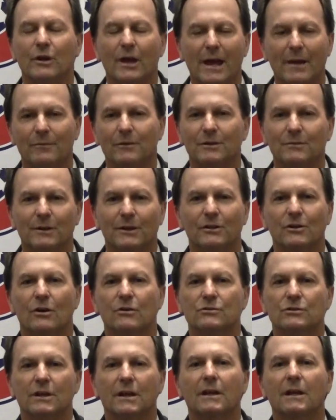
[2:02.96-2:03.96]
you happen to be
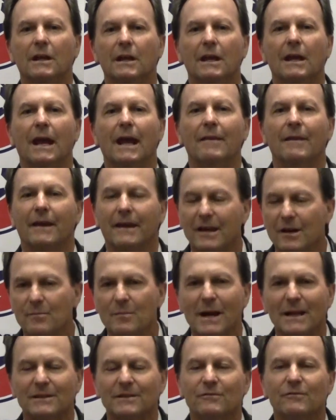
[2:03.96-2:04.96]
coaching, and then
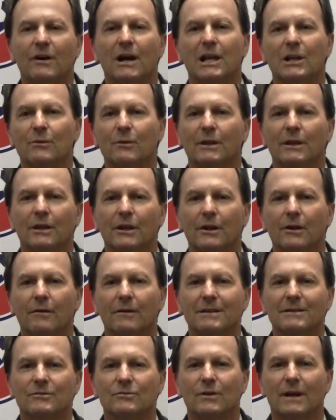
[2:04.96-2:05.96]
come back the following year
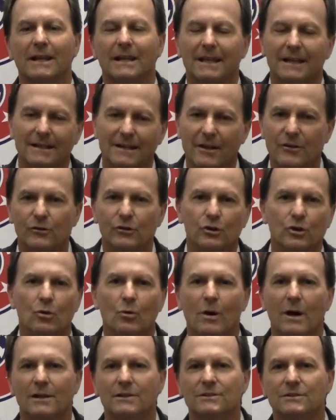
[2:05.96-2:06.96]
and try to get another
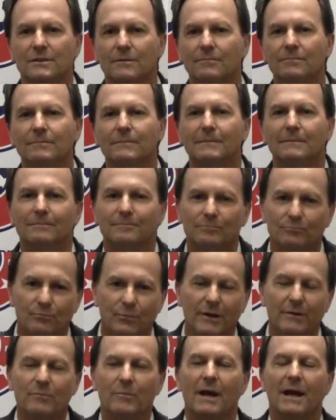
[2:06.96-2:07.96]
nuance to
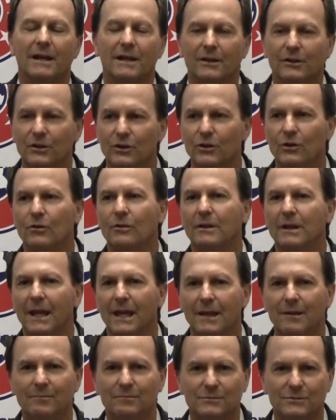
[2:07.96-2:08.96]
bring back into your
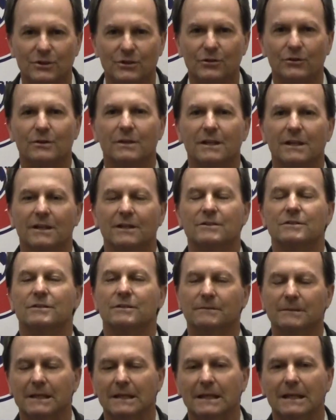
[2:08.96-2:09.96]
game, to your
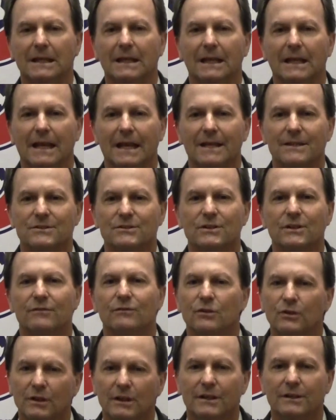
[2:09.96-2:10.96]
kids, and see
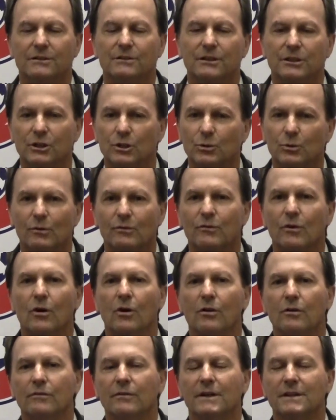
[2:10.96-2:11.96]
if you can continue to
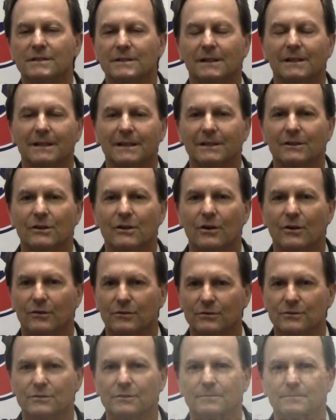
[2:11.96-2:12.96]
evolve as an elite
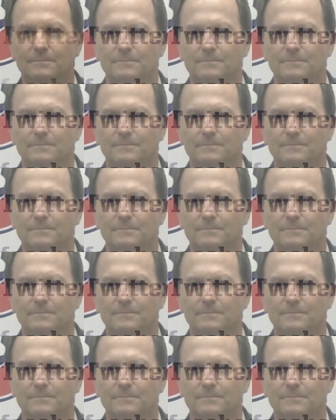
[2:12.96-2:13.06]
coach.